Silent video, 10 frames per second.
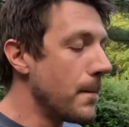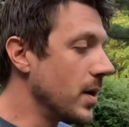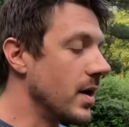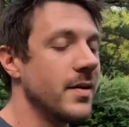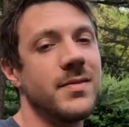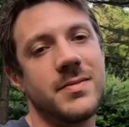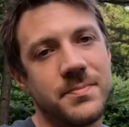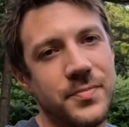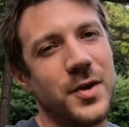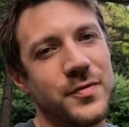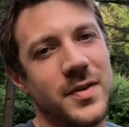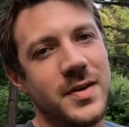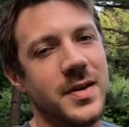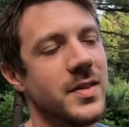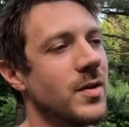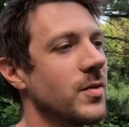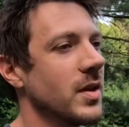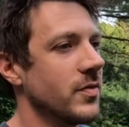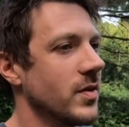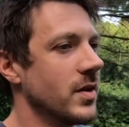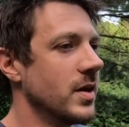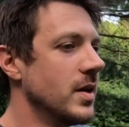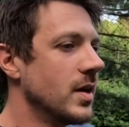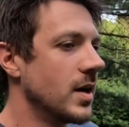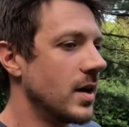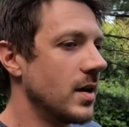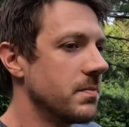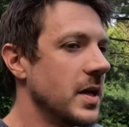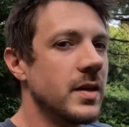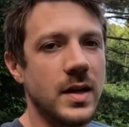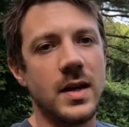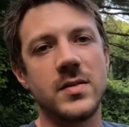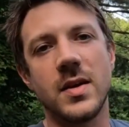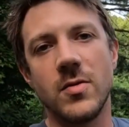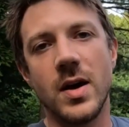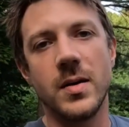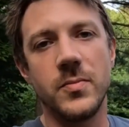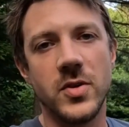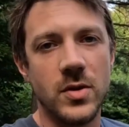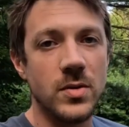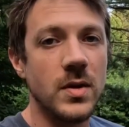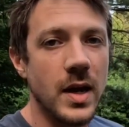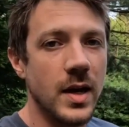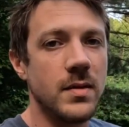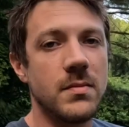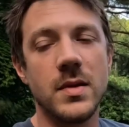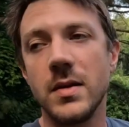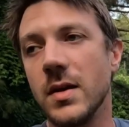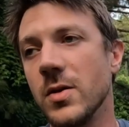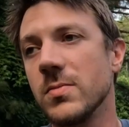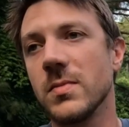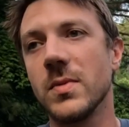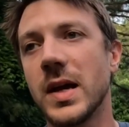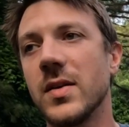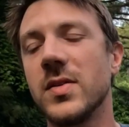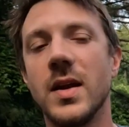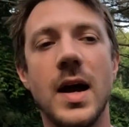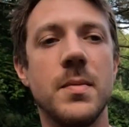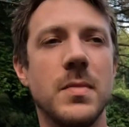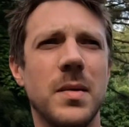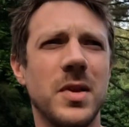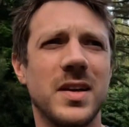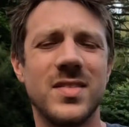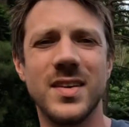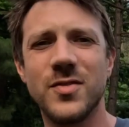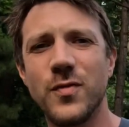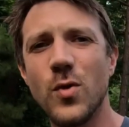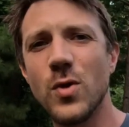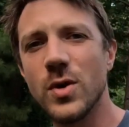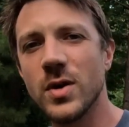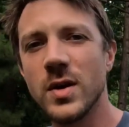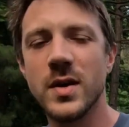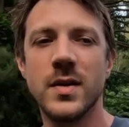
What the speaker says: But they're fun. They're really fun. The kids can ride them too. And you know, like I said, I'm like 6'4".